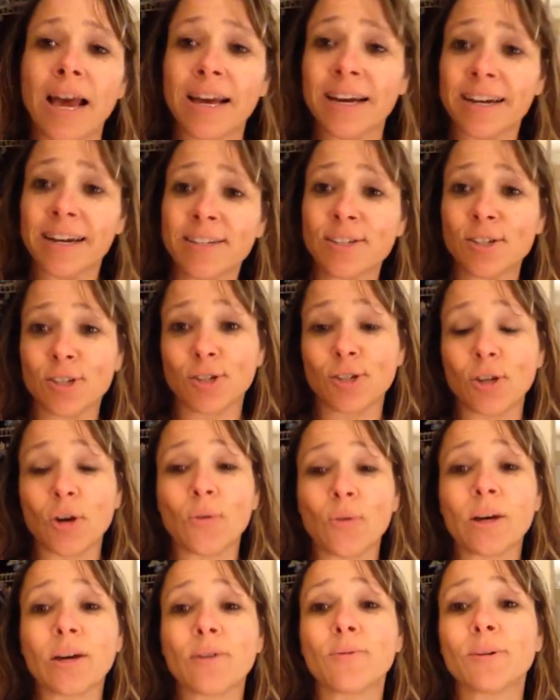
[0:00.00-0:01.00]
Hi guys.
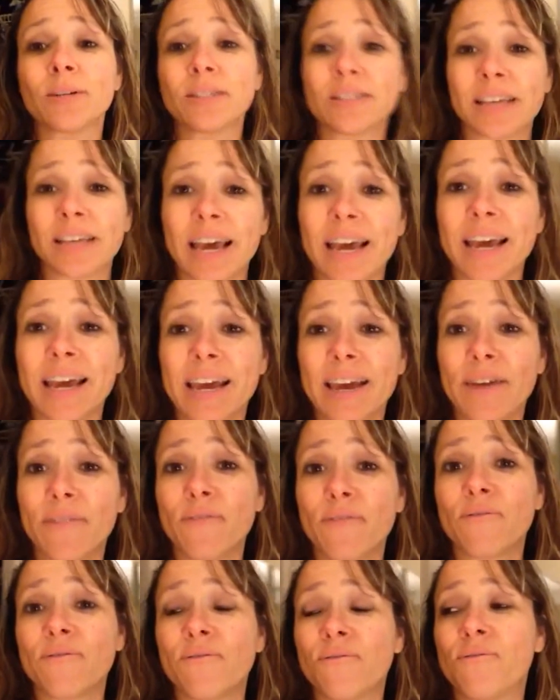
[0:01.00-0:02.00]
So it was a
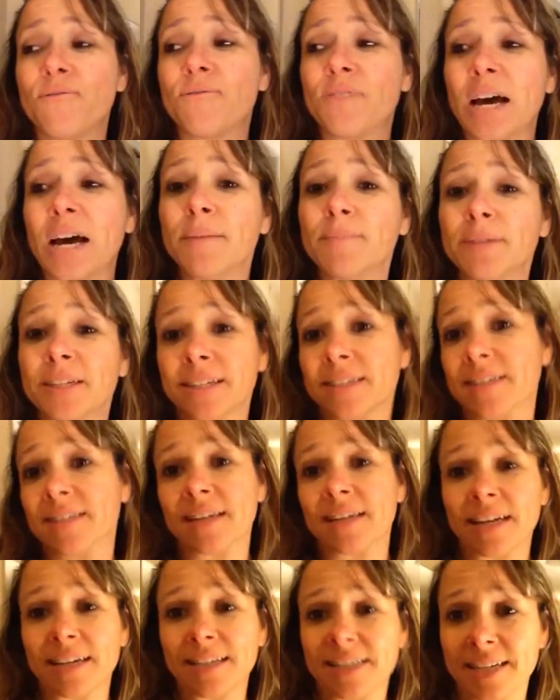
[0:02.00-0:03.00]

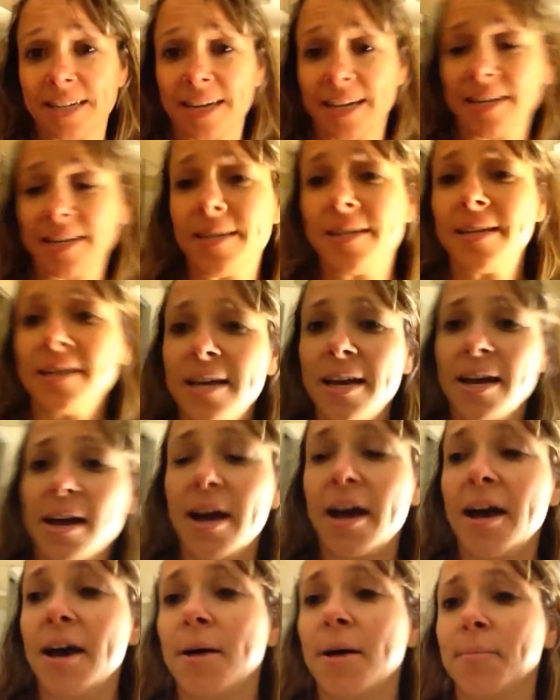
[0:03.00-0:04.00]
fabulous night tonight.
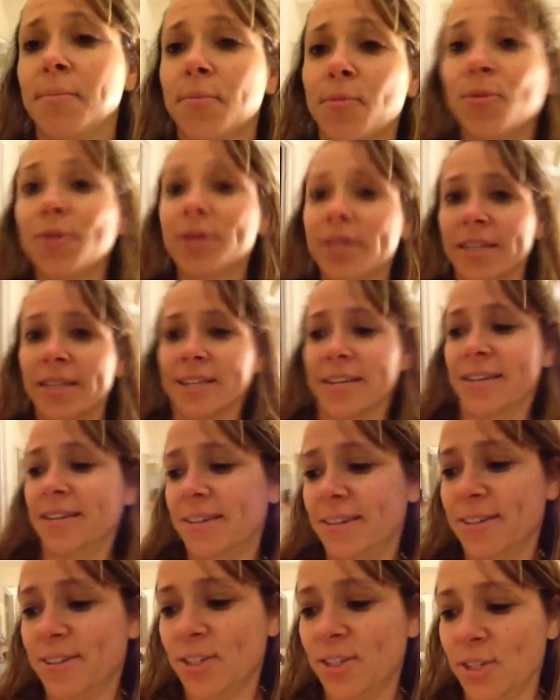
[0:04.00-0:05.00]
Um,
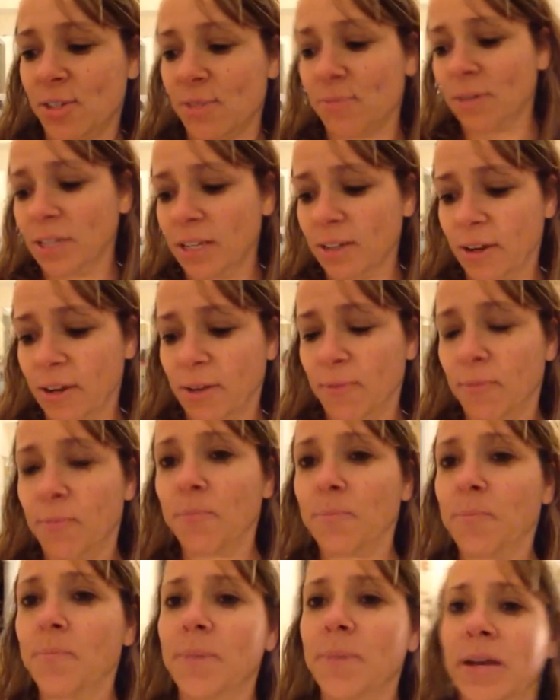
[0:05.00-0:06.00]
really, just really great.
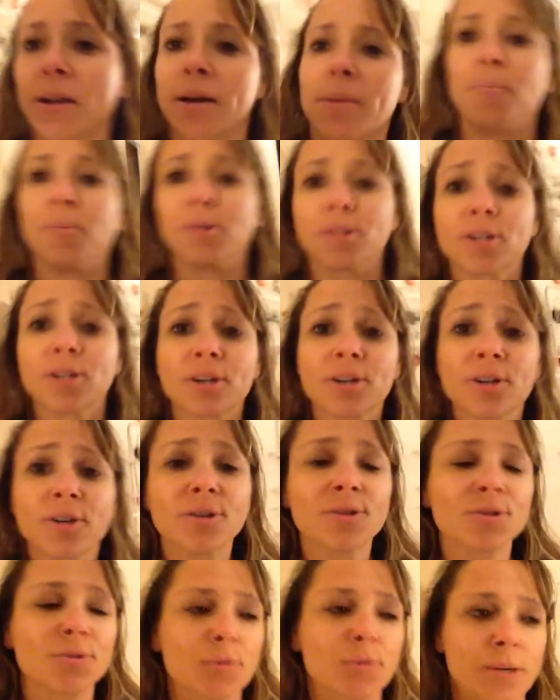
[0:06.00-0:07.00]
met up with the girls.